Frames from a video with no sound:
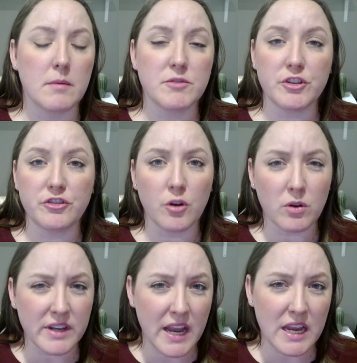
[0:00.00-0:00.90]
does
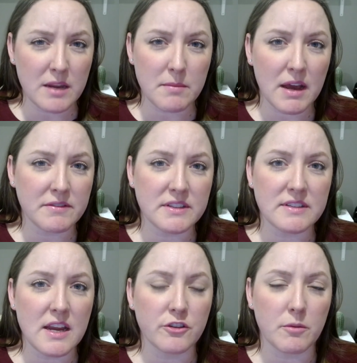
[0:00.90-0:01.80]
your name have to
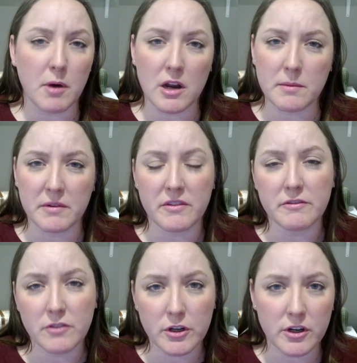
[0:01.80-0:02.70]
stay on the bottom and the
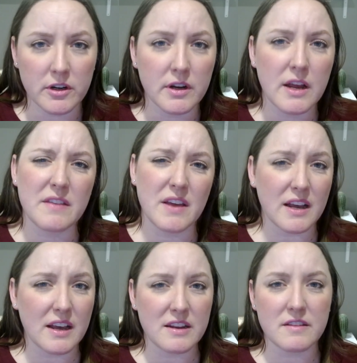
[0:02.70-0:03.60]
footer,
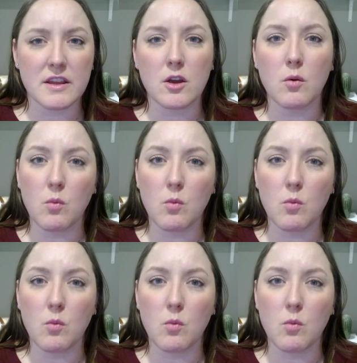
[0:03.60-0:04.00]
that kind of thing.